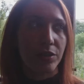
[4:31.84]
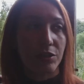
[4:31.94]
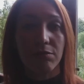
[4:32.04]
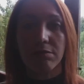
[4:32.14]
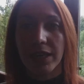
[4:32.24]

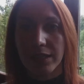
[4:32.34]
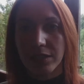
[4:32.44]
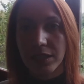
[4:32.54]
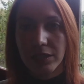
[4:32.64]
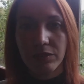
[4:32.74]
your
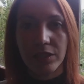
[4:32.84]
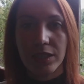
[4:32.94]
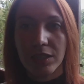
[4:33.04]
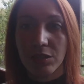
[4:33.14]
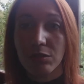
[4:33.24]
relatives
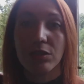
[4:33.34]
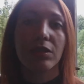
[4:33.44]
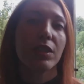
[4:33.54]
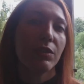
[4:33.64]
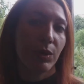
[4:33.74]
that are not
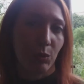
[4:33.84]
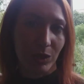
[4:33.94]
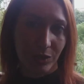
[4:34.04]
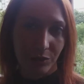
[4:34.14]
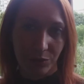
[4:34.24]
living
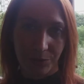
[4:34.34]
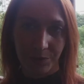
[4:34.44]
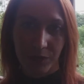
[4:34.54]
with you.